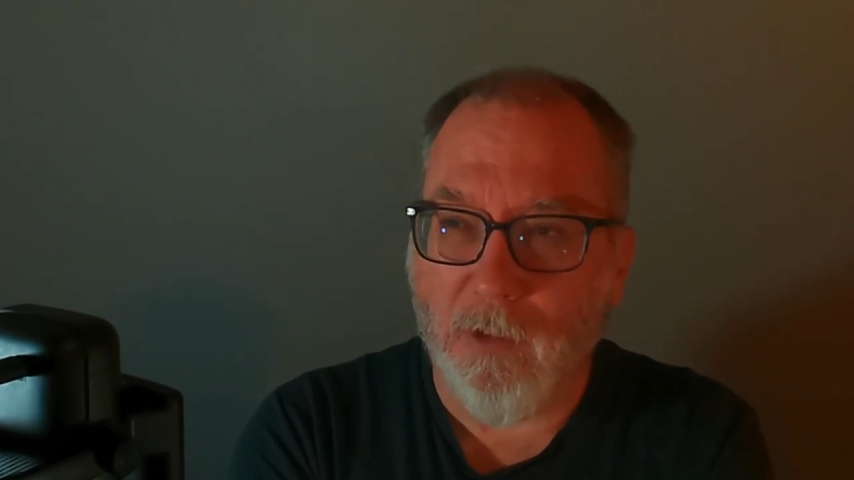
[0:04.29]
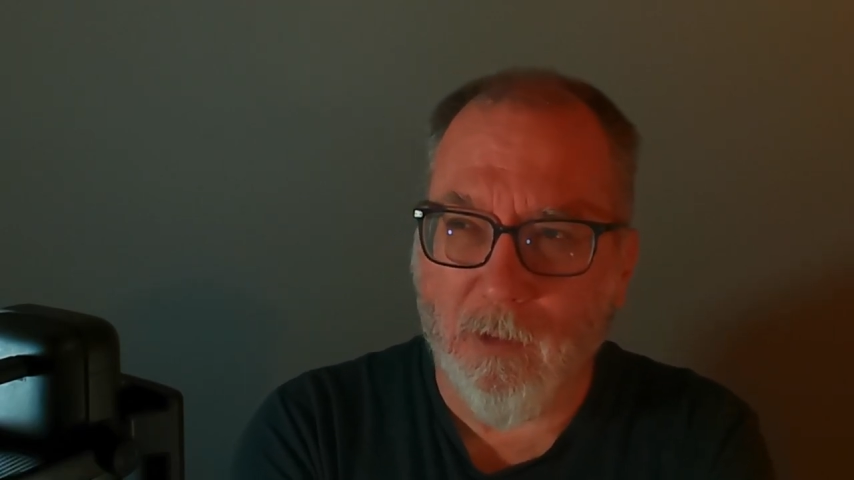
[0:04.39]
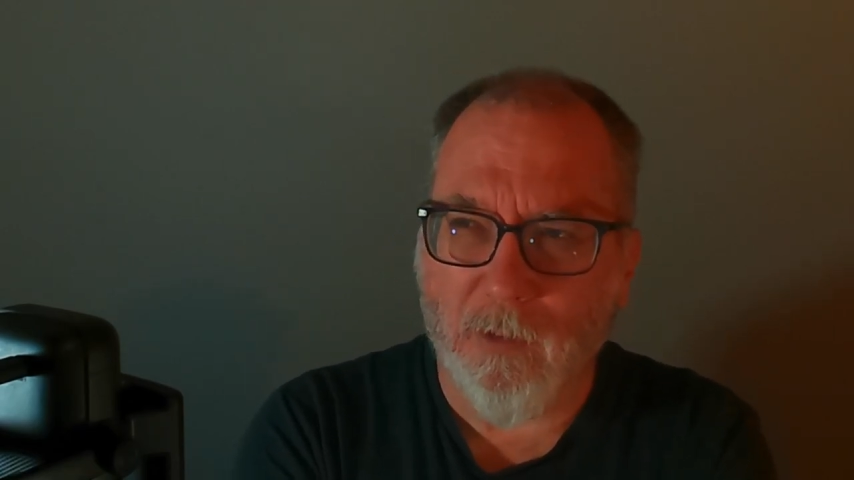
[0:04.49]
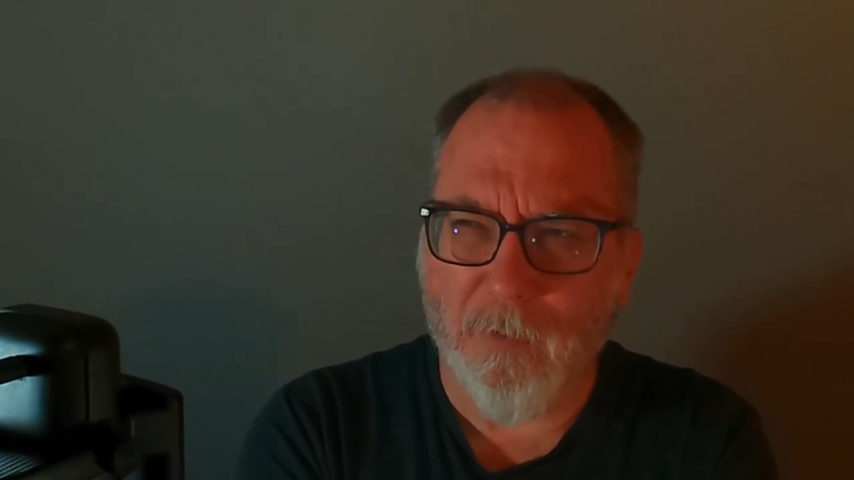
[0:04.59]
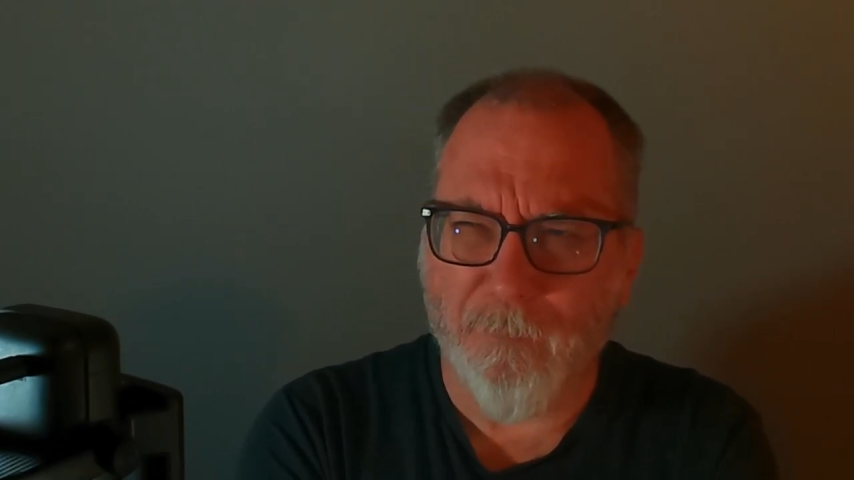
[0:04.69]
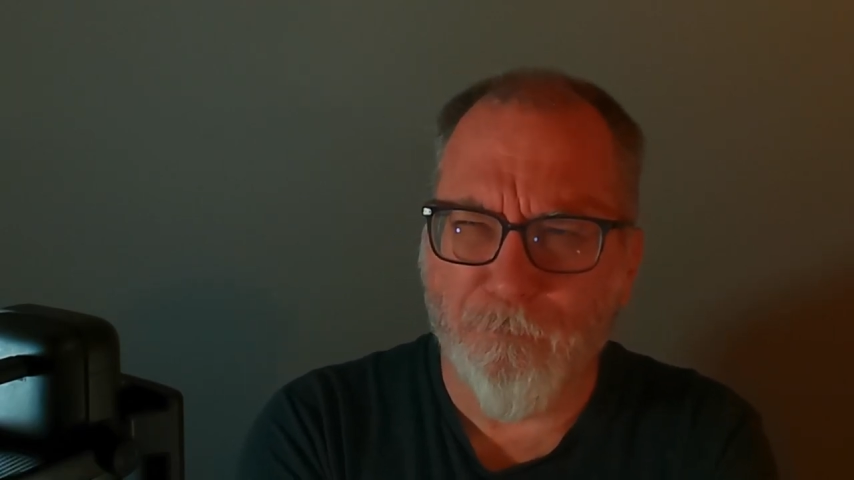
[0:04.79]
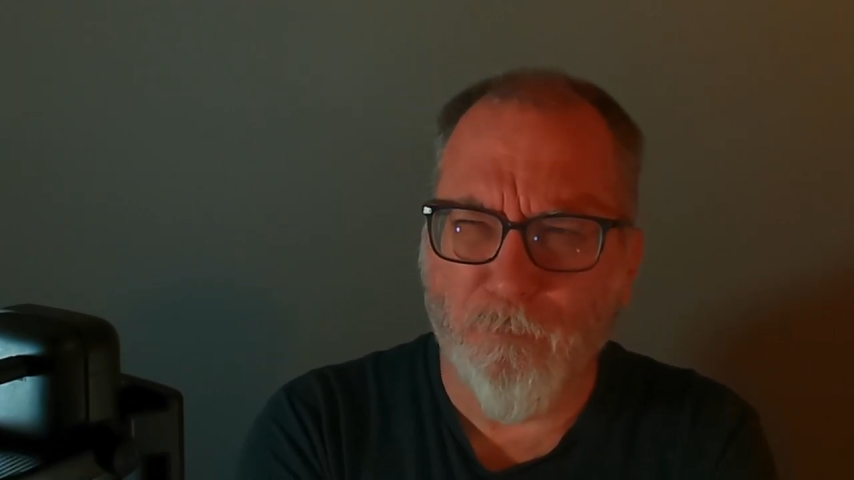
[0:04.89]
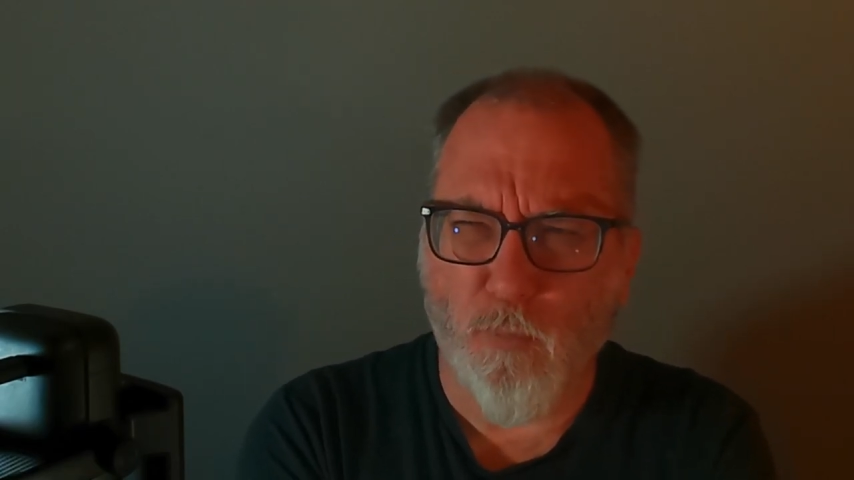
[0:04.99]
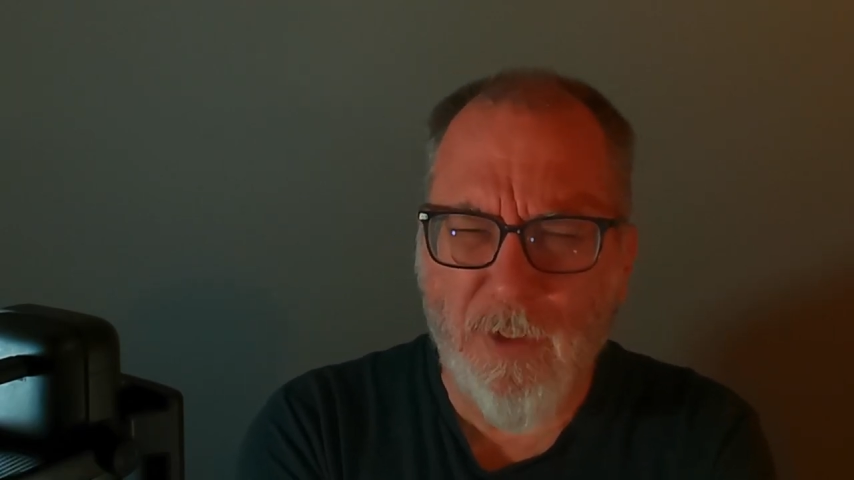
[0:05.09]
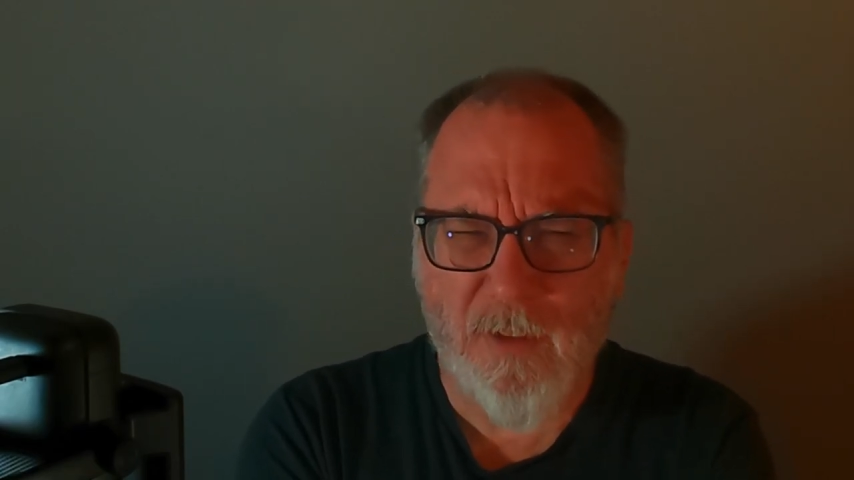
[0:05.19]
Uh, a
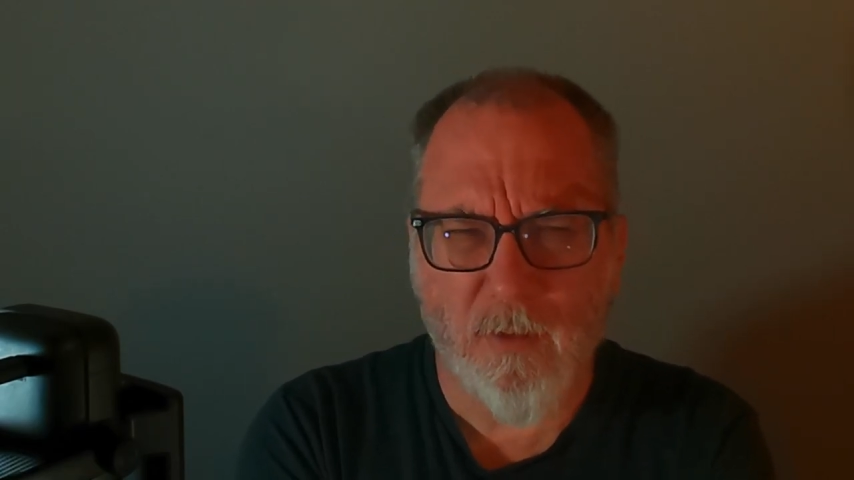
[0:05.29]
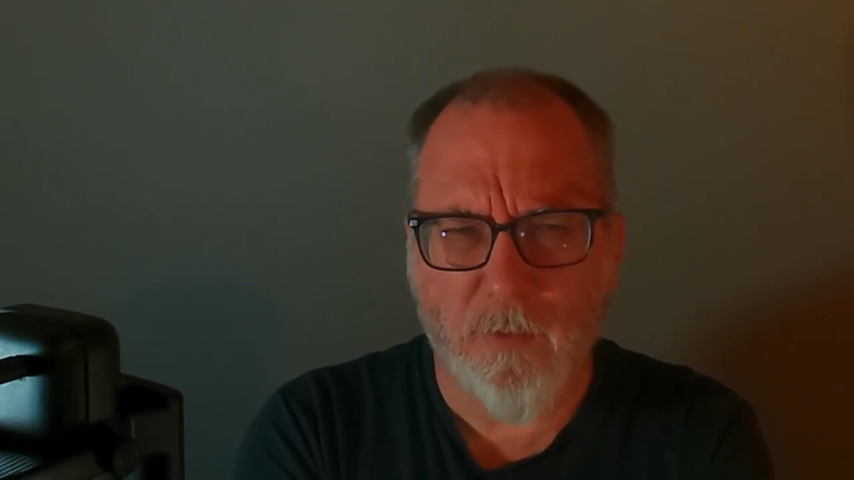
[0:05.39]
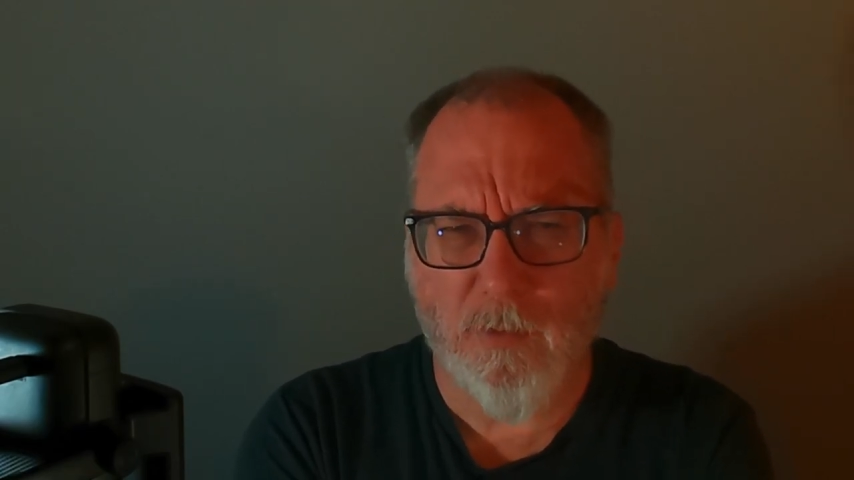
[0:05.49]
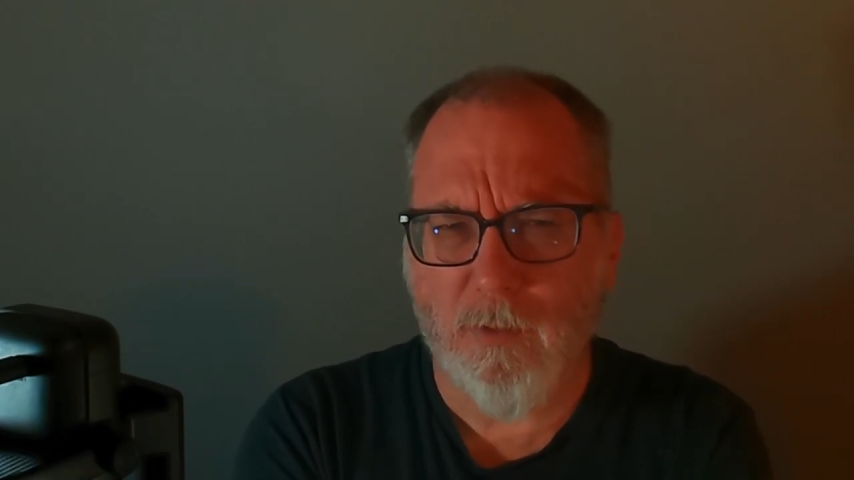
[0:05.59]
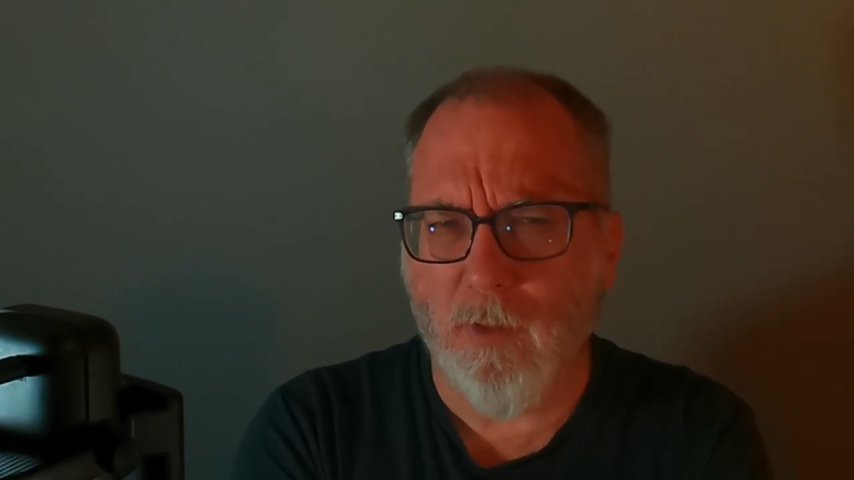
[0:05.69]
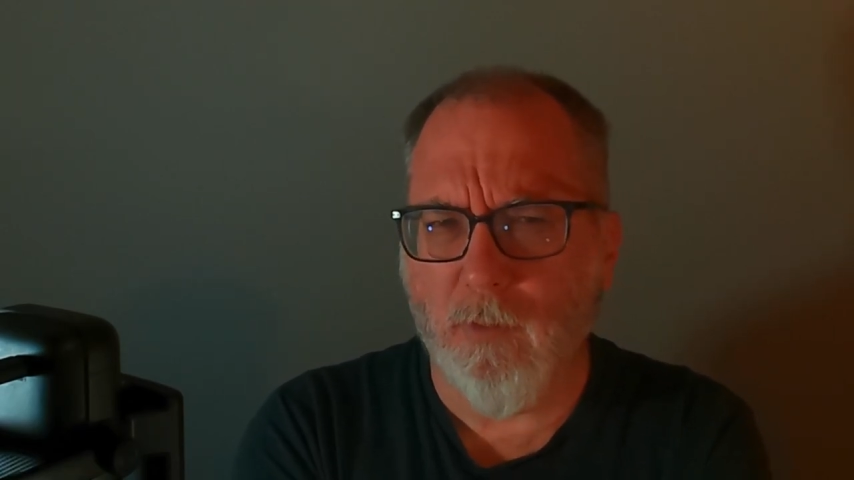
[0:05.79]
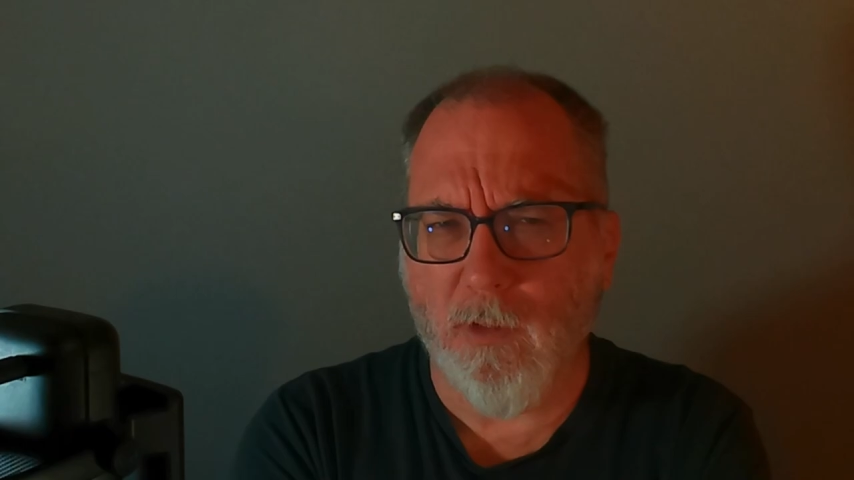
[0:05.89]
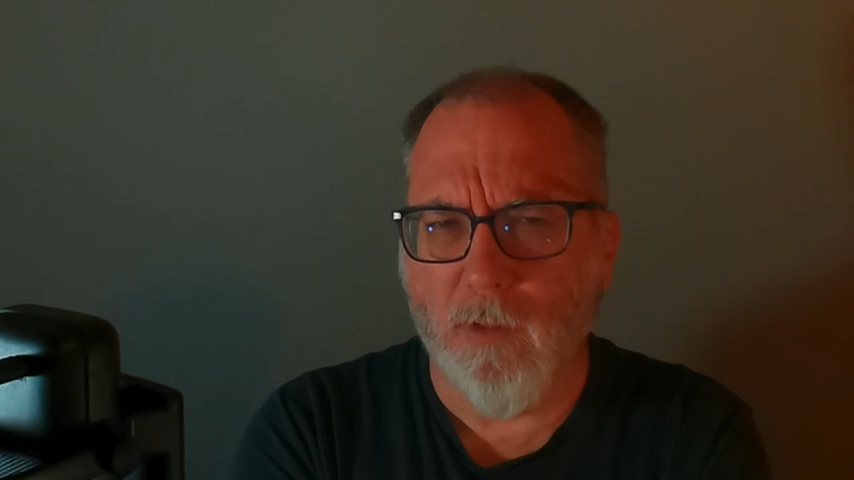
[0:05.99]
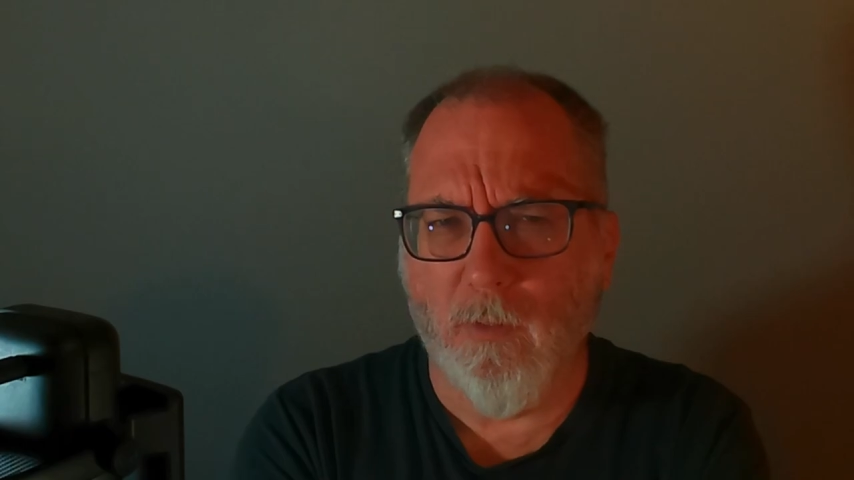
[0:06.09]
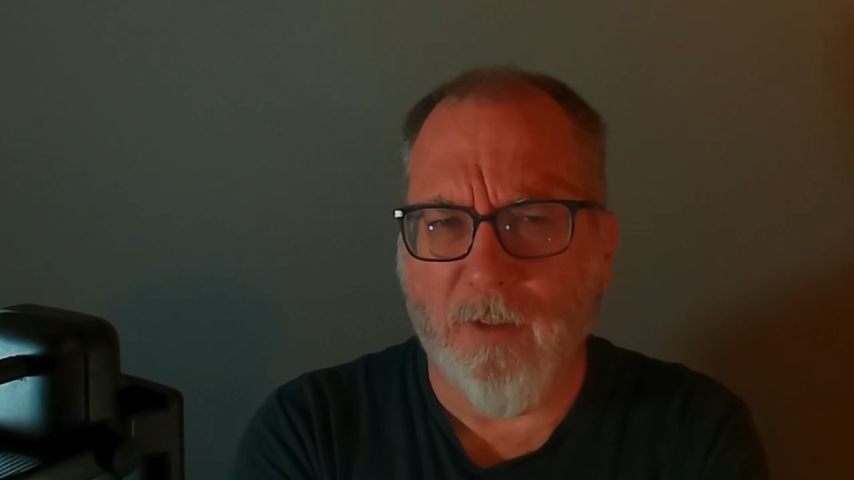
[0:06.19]
week or so ago,